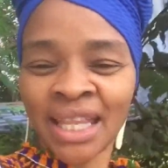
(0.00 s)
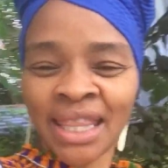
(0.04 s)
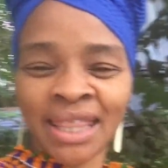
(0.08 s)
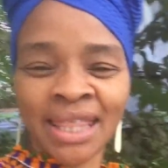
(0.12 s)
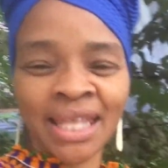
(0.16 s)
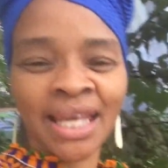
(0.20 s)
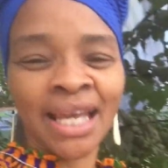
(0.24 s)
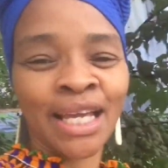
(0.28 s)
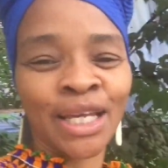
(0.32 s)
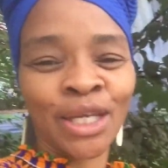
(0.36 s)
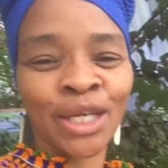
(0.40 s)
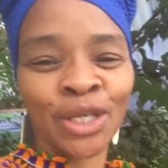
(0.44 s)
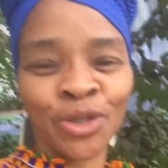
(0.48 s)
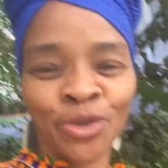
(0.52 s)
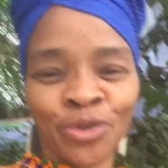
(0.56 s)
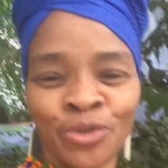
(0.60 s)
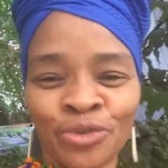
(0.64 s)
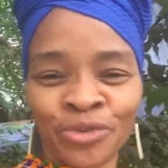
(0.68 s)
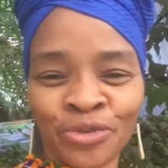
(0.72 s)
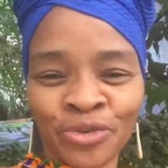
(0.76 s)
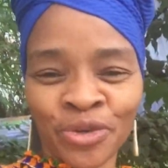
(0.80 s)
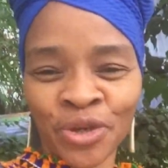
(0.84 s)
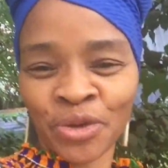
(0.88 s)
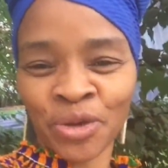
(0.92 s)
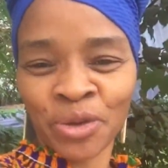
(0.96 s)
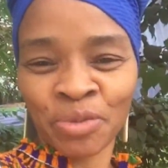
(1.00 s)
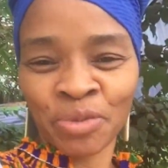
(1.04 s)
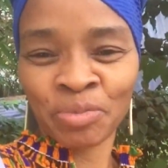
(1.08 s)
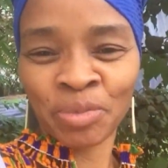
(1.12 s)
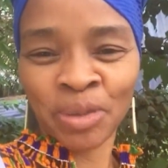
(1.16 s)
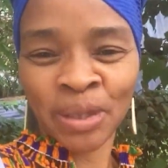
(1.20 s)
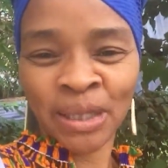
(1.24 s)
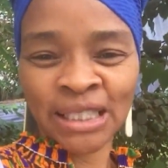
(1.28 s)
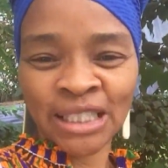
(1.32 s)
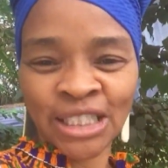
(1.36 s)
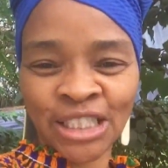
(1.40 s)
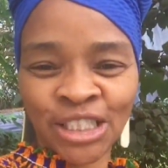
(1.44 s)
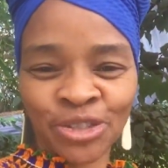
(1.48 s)
Thank you very
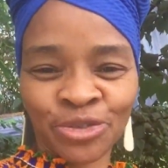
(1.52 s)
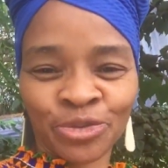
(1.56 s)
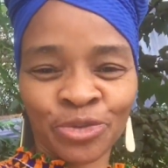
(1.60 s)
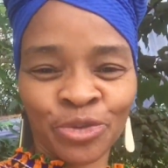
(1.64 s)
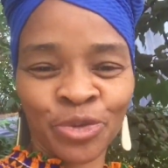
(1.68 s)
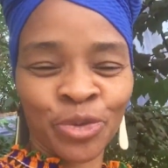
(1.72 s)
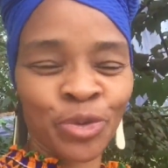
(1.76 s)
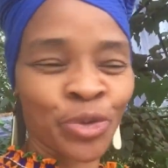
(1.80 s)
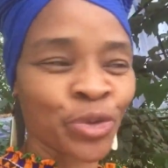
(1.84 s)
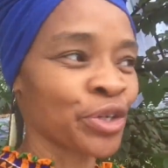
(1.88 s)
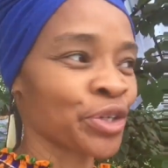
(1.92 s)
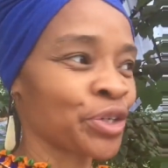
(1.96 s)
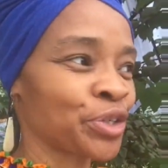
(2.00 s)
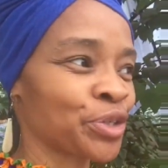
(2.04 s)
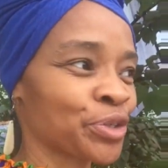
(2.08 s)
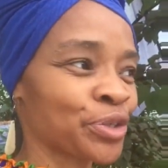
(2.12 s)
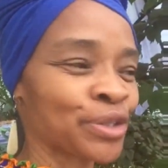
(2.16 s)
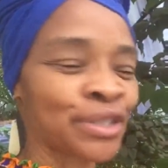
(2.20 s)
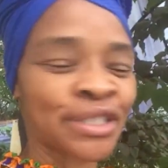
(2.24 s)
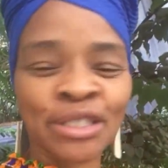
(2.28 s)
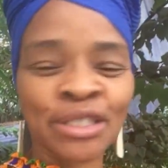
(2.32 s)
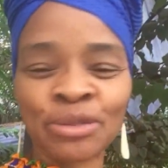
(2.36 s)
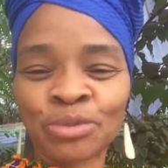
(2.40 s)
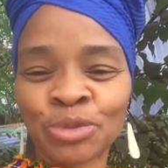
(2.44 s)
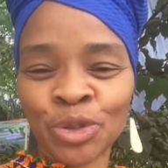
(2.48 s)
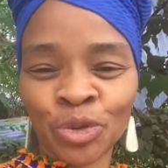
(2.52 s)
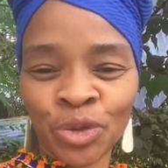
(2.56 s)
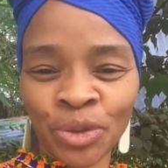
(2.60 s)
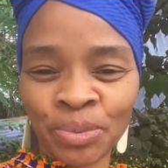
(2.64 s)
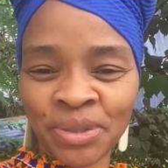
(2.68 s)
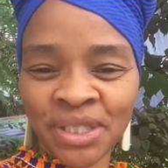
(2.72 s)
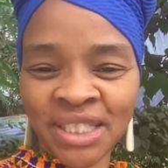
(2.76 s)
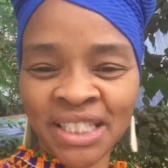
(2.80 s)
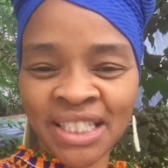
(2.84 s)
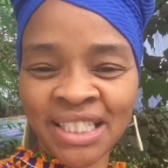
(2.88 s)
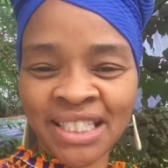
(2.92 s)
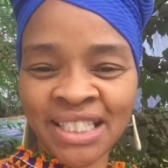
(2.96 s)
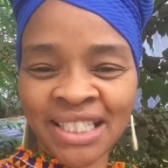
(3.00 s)
much for your
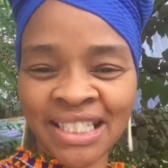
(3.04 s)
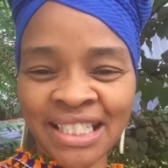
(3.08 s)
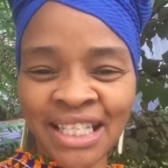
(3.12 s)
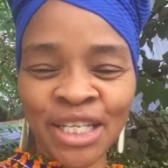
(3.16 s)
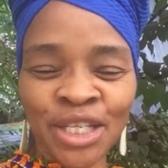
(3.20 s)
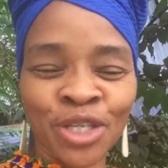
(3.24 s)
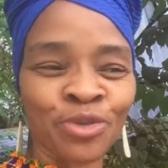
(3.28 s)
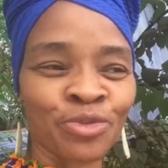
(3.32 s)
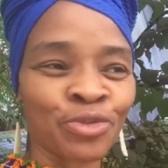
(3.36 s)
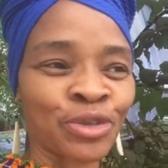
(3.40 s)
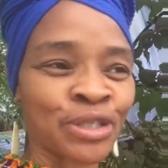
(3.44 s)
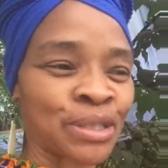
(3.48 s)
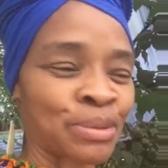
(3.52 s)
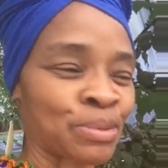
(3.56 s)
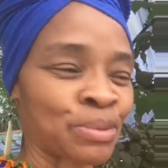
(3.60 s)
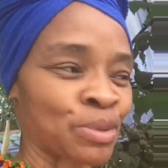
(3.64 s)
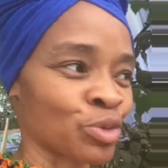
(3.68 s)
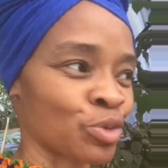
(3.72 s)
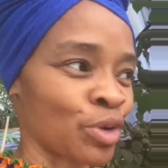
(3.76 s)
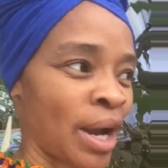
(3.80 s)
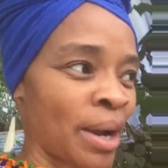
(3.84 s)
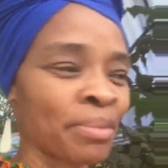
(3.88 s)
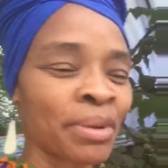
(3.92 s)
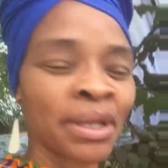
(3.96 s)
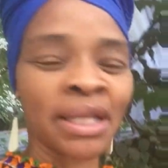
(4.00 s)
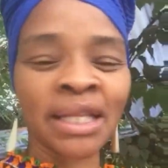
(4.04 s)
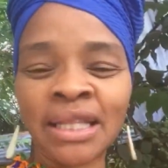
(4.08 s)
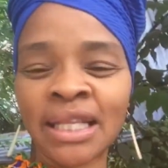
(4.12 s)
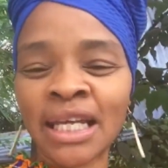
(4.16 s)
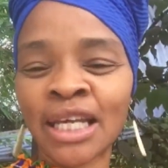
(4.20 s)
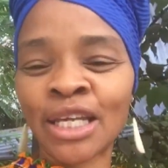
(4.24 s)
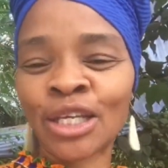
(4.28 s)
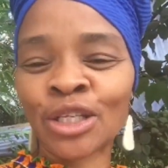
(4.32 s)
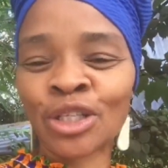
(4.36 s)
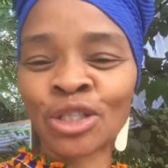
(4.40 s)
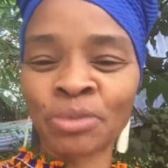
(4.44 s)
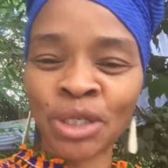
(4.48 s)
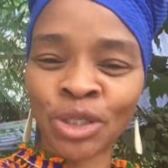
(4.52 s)
subscriptions. Thank you for subscribing.
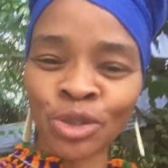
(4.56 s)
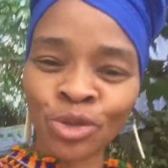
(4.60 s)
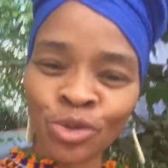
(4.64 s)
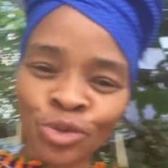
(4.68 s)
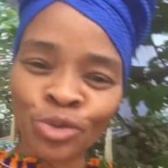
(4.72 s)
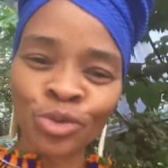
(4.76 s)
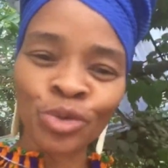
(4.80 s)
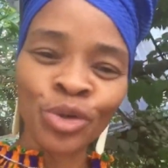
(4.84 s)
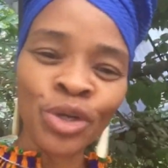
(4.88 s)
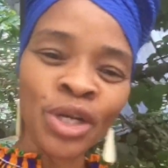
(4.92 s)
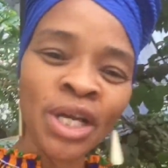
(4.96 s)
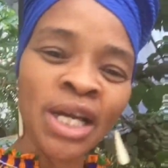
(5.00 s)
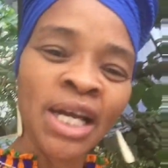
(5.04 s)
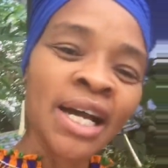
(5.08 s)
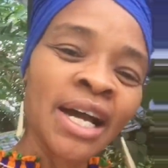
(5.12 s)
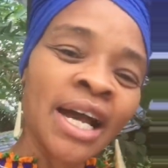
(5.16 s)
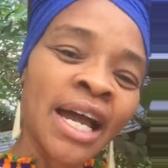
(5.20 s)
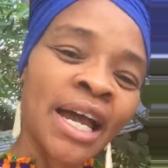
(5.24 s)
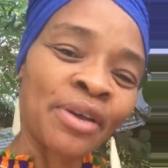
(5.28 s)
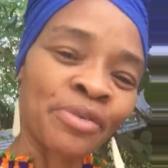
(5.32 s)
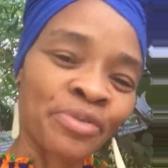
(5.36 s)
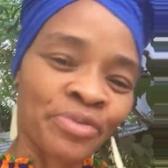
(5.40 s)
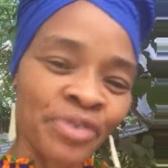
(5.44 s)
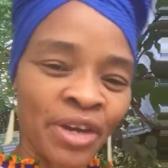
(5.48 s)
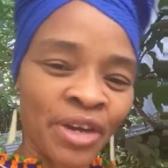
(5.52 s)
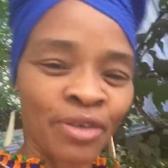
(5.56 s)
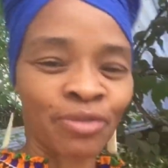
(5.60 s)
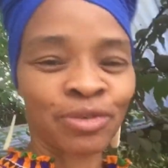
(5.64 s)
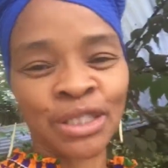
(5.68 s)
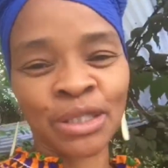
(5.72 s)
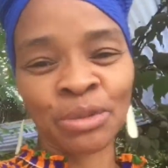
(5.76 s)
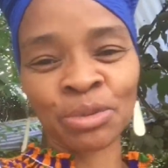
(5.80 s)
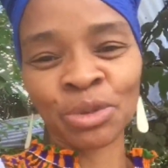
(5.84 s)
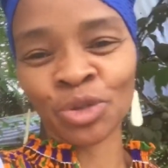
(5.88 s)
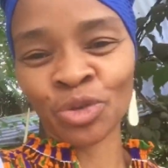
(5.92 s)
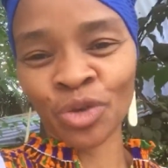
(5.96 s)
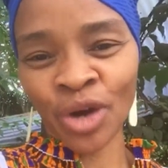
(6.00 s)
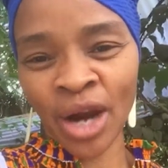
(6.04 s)
Thank you to my new and faithful
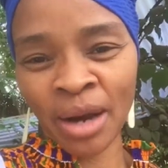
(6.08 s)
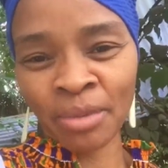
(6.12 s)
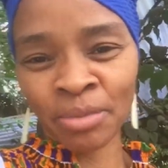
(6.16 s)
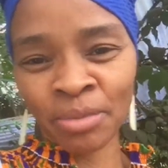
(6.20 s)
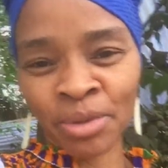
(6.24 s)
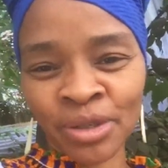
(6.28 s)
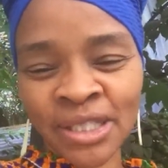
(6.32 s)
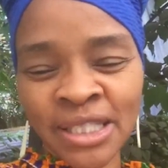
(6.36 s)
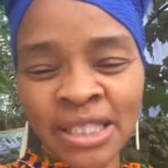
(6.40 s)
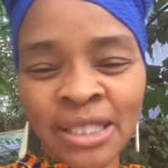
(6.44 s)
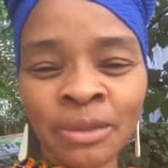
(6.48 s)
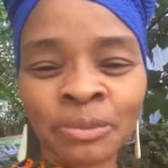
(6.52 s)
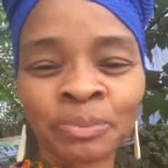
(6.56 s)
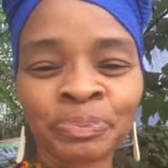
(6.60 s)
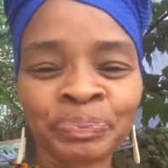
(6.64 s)
subscribers.